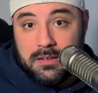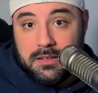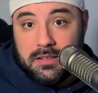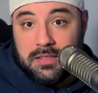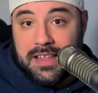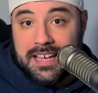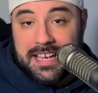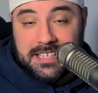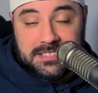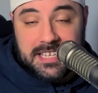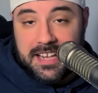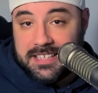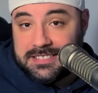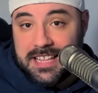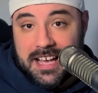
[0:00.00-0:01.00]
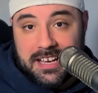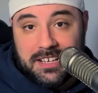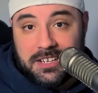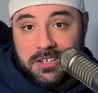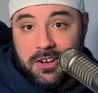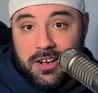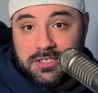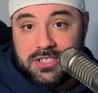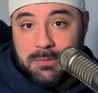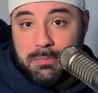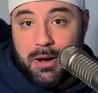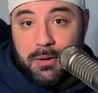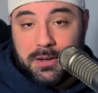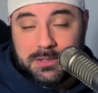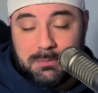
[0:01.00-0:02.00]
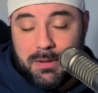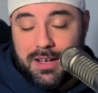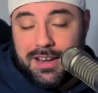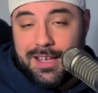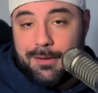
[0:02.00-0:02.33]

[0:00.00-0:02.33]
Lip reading: Like I said, it's not going to cost you bonus money.